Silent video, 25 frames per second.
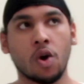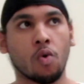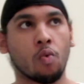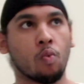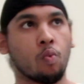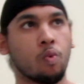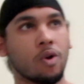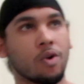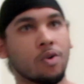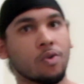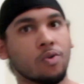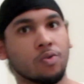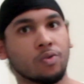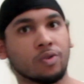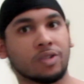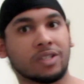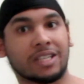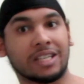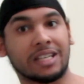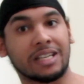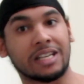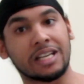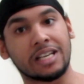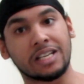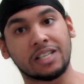will
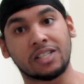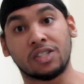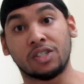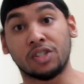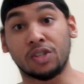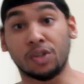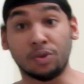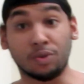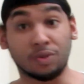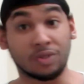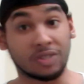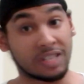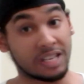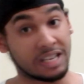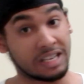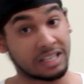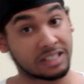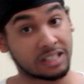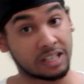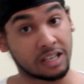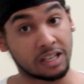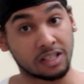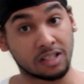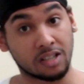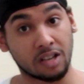Denise use
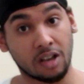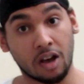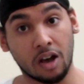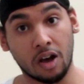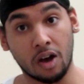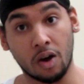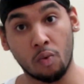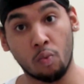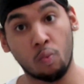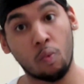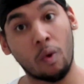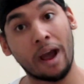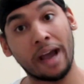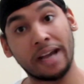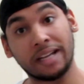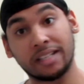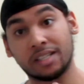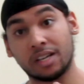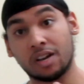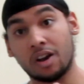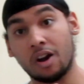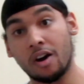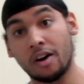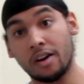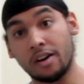this as her way
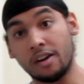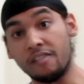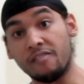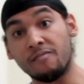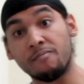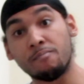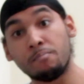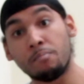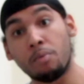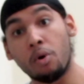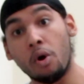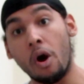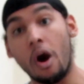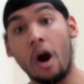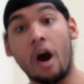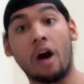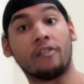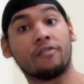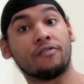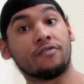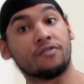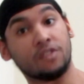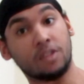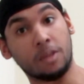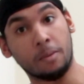to kind of put
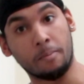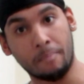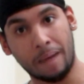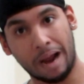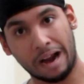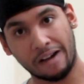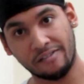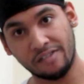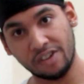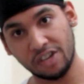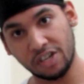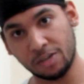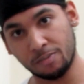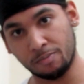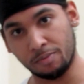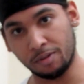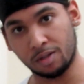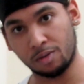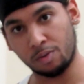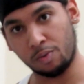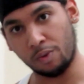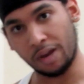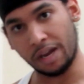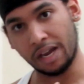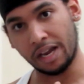off the marriage
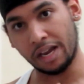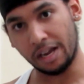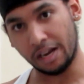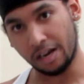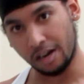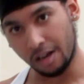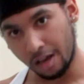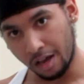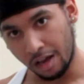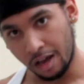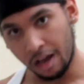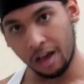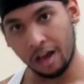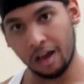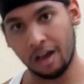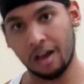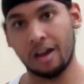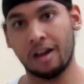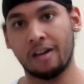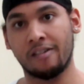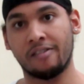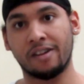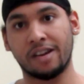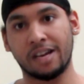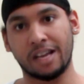between
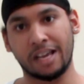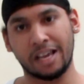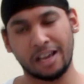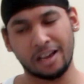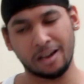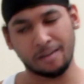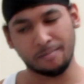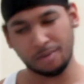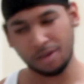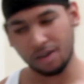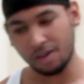her and Ian?